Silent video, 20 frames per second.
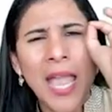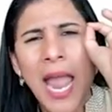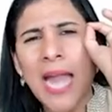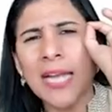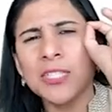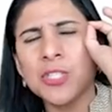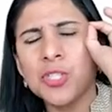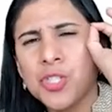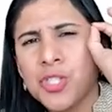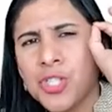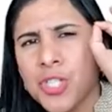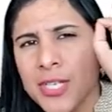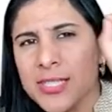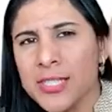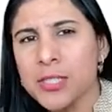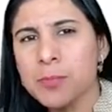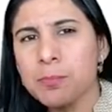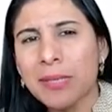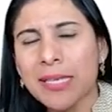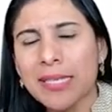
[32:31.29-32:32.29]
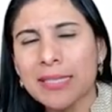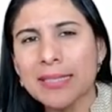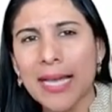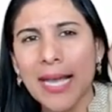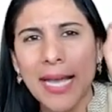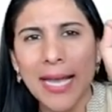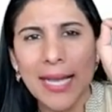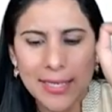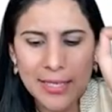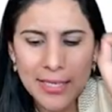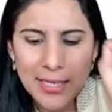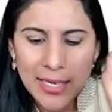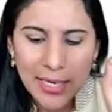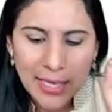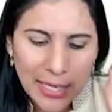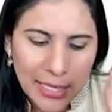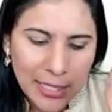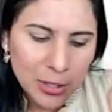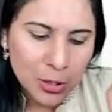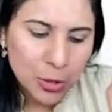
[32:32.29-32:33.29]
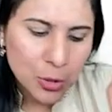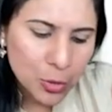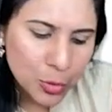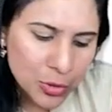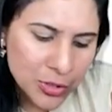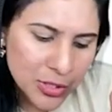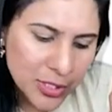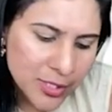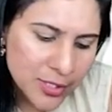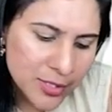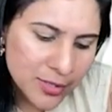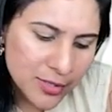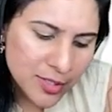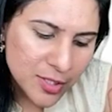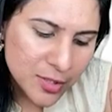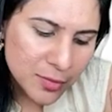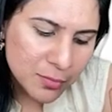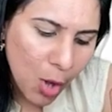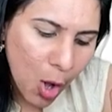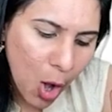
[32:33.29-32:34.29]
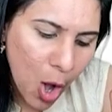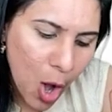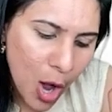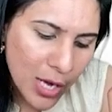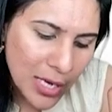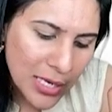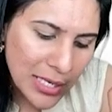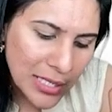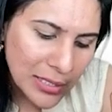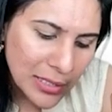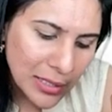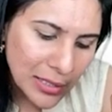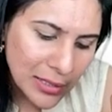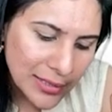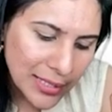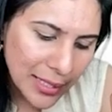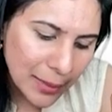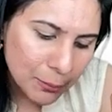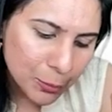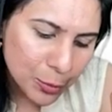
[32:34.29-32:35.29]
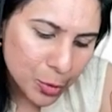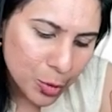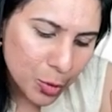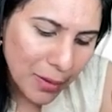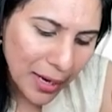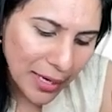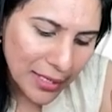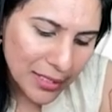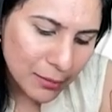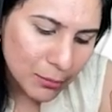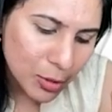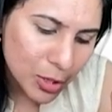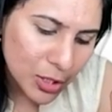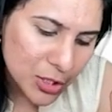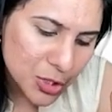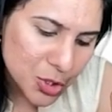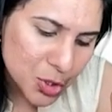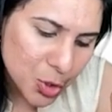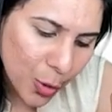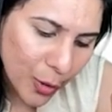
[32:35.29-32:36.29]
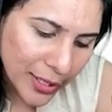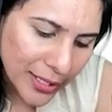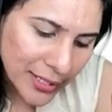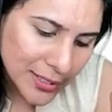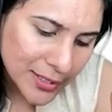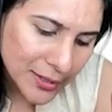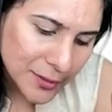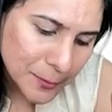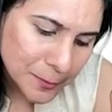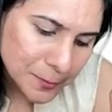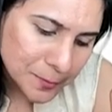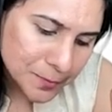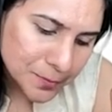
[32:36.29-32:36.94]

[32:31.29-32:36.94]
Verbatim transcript: and just be there into this small little temporomandibular joint